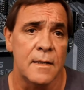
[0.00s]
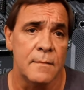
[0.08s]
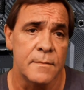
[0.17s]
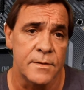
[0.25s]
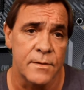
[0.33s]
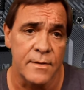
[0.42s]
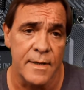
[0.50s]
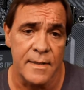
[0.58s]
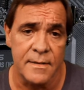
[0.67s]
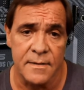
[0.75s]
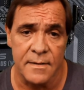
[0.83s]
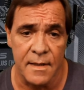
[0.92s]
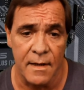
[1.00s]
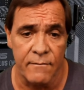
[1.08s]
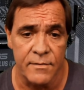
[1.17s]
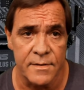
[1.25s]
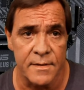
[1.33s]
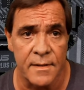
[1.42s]
So that
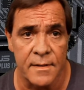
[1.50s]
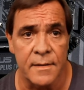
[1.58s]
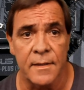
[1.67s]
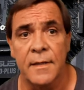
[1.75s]
covers the